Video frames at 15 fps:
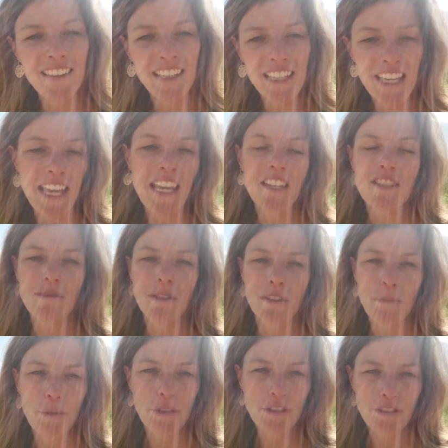the engagement
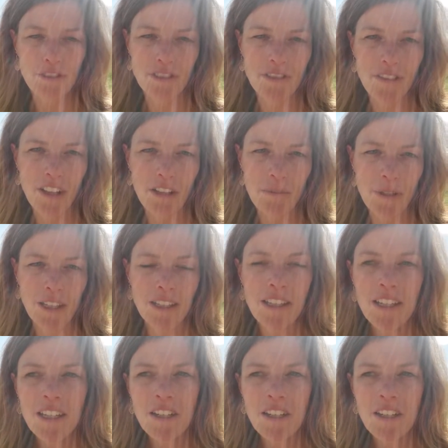of personal development,